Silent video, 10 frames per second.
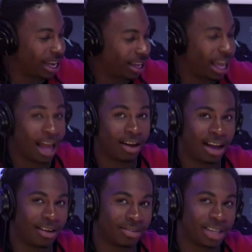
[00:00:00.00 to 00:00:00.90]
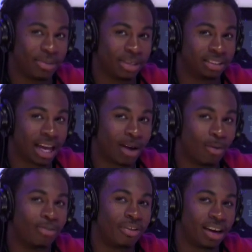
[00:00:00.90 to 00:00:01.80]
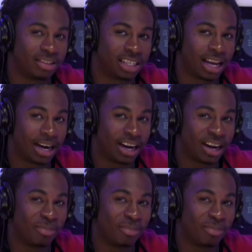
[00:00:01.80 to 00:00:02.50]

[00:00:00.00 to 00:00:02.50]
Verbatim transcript: I I'll, I'll keep because I got one final shot at it.